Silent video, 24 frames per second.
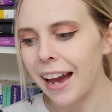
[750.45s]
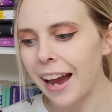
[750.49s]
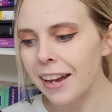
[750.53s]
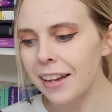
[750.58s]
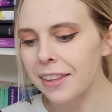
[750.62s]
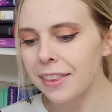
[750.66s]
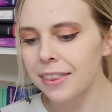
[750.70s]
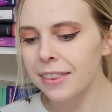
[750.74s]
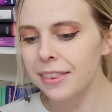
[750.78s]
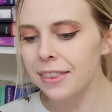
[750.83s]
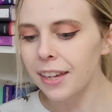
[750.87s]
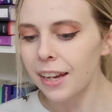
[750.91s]
I
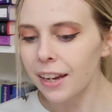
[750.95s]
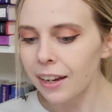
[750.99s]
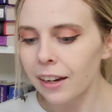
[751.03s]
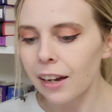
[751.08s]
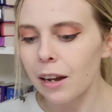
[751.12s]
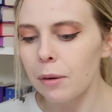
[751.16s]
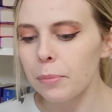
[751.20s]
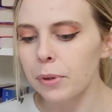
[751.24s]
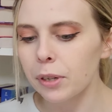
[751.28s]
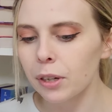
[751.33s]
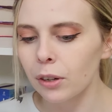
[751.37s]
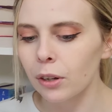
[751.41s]
think
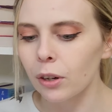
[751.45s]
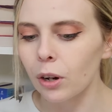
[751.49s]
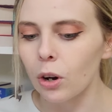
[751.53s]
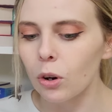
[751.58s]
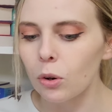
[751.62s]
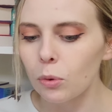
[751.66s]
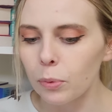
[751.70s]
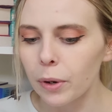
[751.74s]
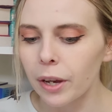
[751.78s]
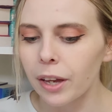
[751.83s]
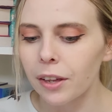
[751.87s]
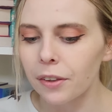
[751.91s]
I'm gonna go
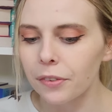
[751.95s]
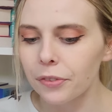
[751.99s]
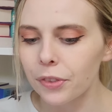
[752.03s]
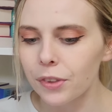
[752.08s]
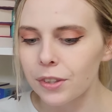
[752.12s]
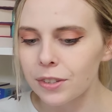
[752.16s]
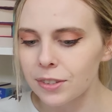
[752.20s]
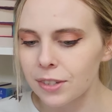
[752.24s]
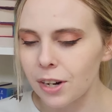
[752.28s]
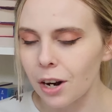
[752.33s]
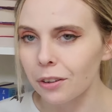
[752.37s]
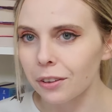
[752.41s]
with
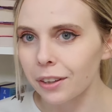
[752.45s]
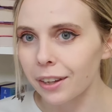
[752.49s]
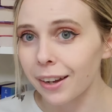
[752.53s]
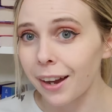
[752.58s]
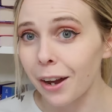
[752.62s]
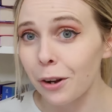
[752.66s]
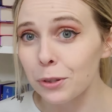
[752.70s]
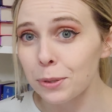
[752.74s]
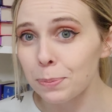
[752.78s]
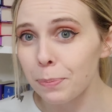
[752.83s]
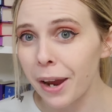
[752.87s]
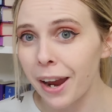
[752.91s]
Starling
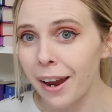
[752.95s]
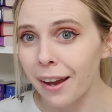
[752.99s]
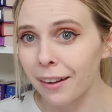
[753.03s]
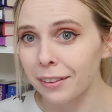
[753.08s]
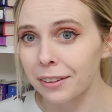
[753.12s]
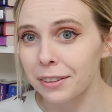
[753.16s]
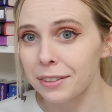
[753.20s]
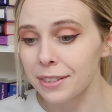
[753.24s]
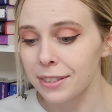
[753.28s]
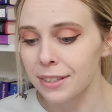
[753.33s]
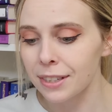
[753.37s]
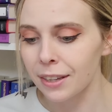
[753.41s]
House by
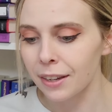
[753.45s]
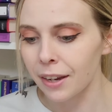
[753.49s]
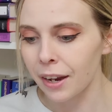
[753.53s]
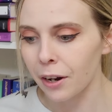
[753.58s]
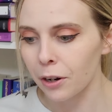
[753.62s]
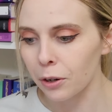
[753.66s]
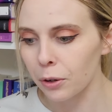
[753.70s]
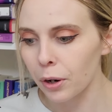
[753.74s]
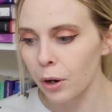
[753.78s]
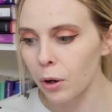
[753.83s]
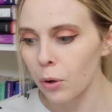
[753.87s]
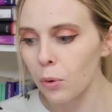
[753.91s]
Alex E.
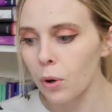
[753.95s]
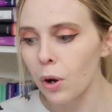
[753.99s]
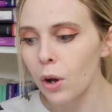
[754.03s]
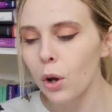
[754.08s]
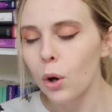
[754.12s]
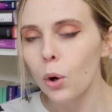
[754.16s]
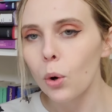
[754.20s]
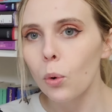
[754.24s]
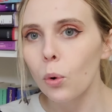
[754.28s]
Harrow.